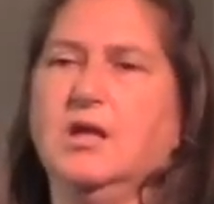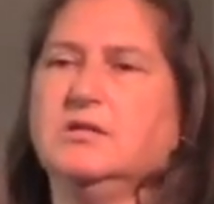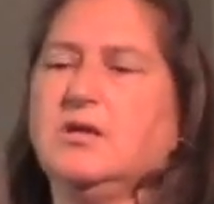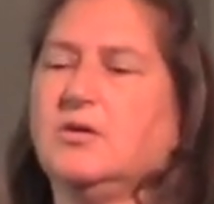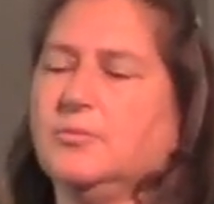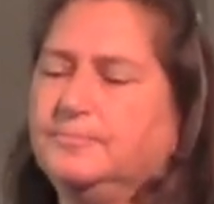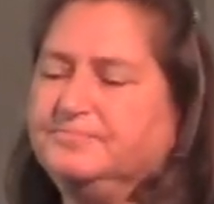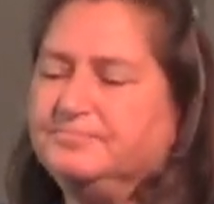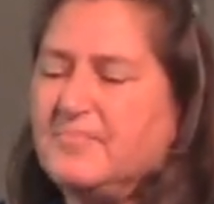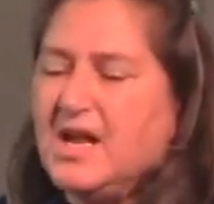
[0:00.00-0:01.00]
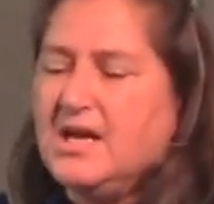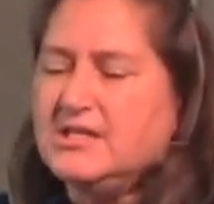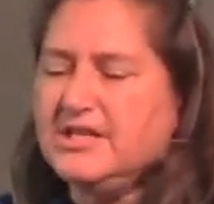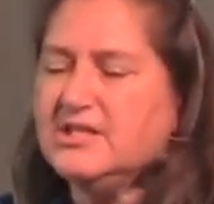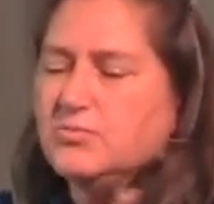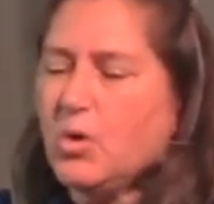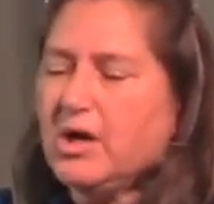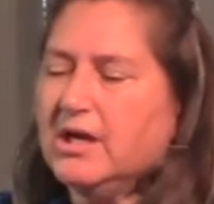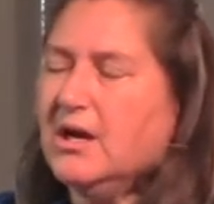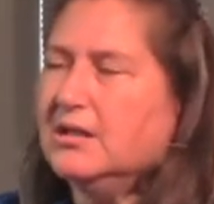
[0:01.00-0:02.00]
So She's
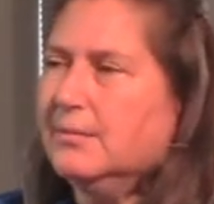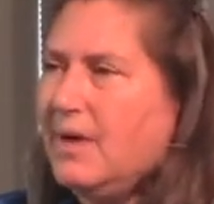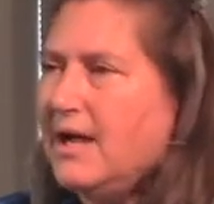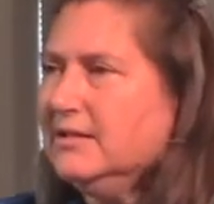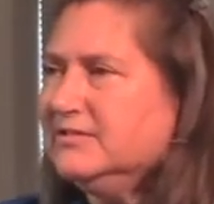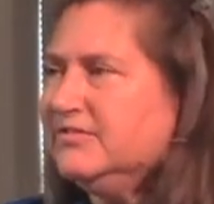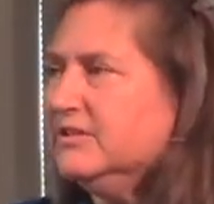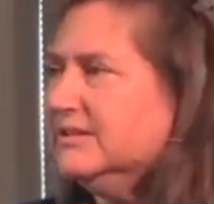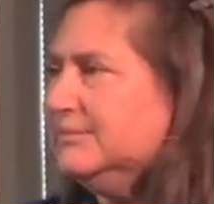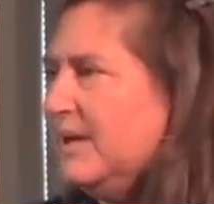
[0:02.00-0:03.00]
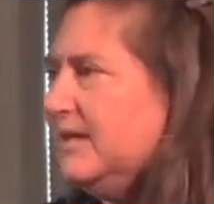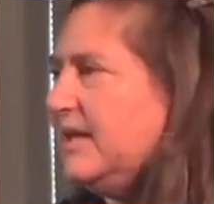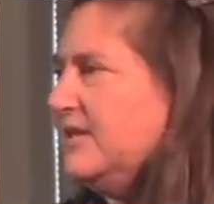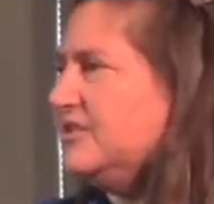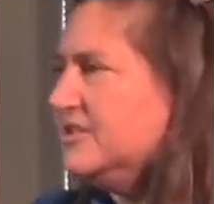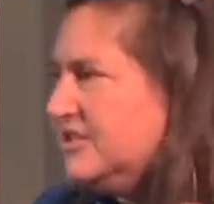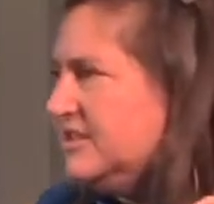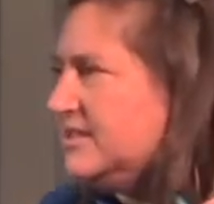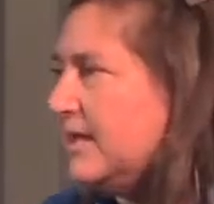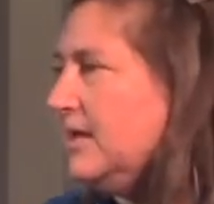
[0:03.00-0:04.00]
working on the mindfulness meditation.
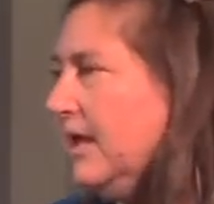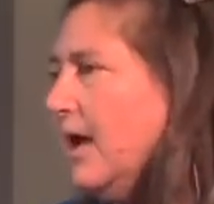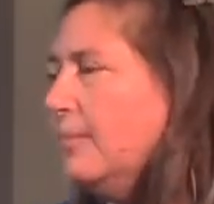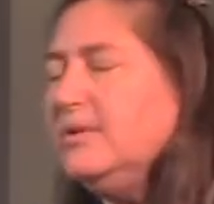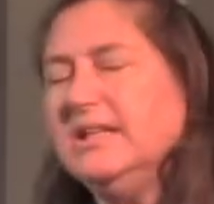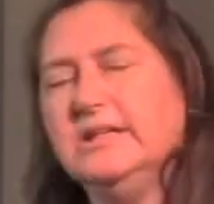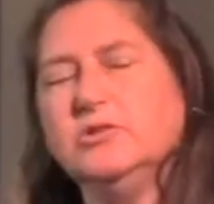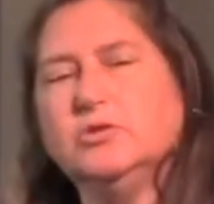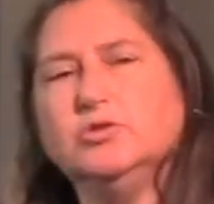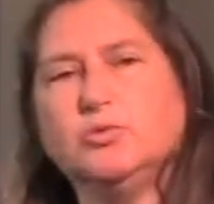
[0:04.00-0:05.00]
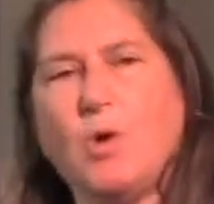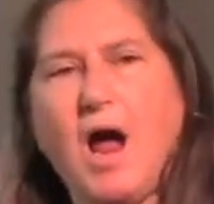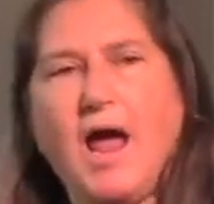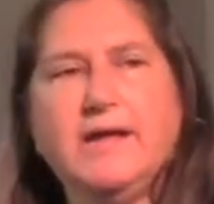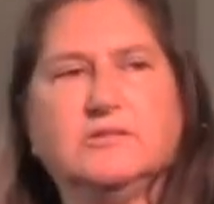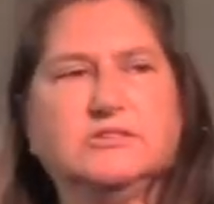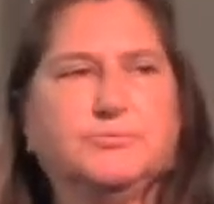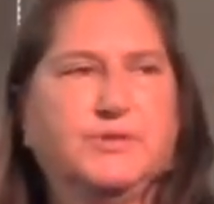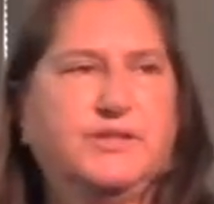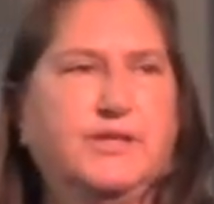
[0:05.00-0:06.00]
She's setting up clinical trials
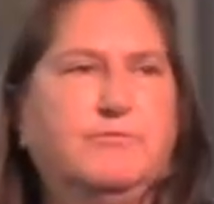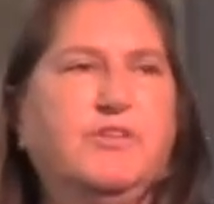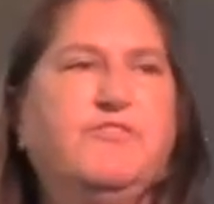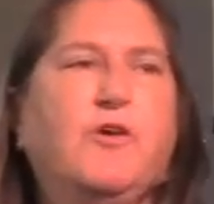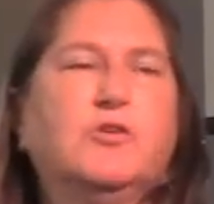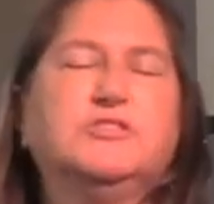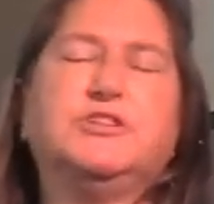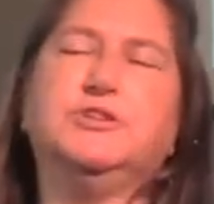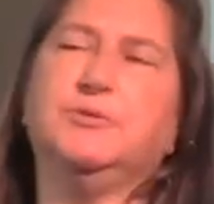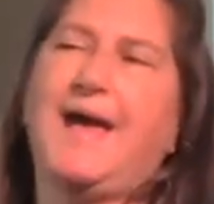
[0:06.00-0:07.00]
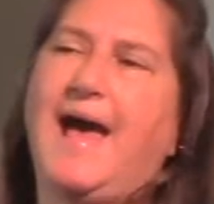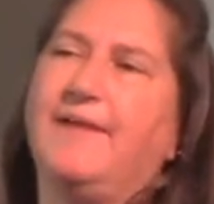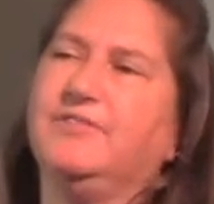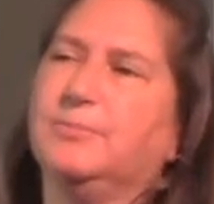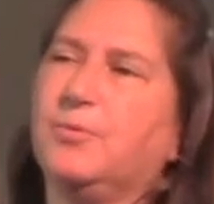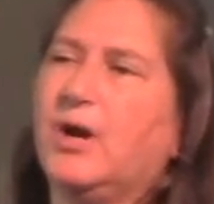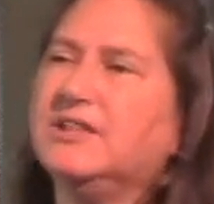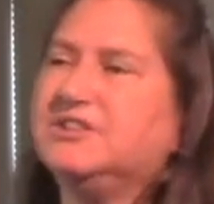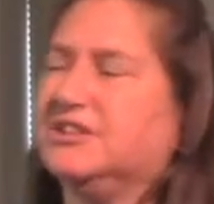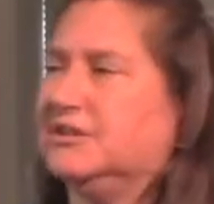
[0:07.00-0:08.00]
with it with folks who have
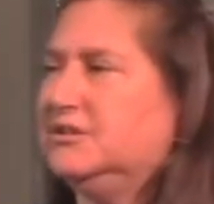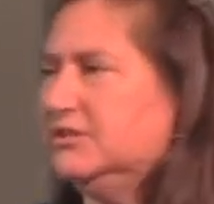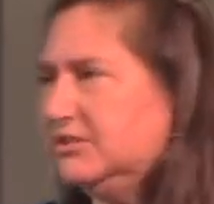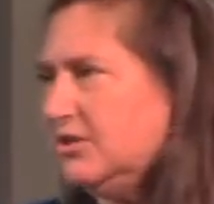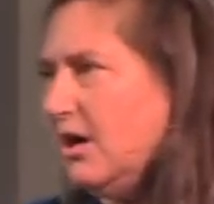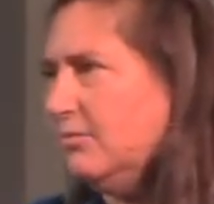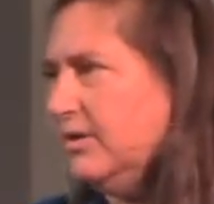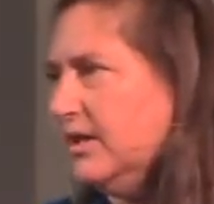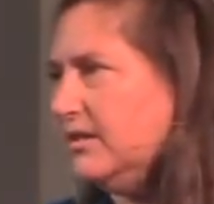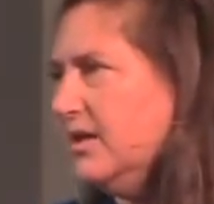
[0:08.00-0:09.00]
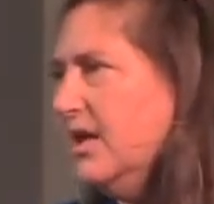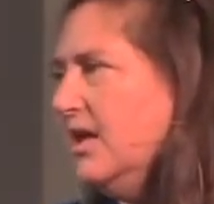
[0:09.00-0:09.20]
depression to start with.